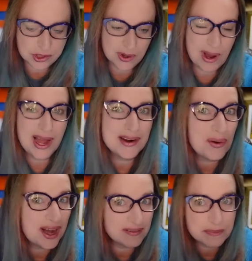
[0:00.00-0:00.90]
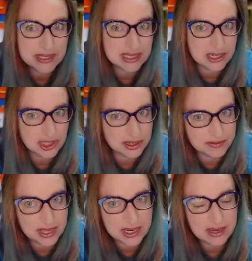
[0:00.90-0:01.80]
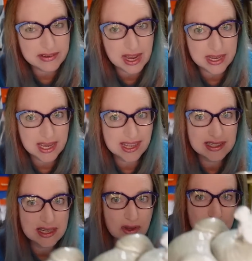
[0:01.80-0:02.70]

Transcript: so I don't have possession of any of it. I can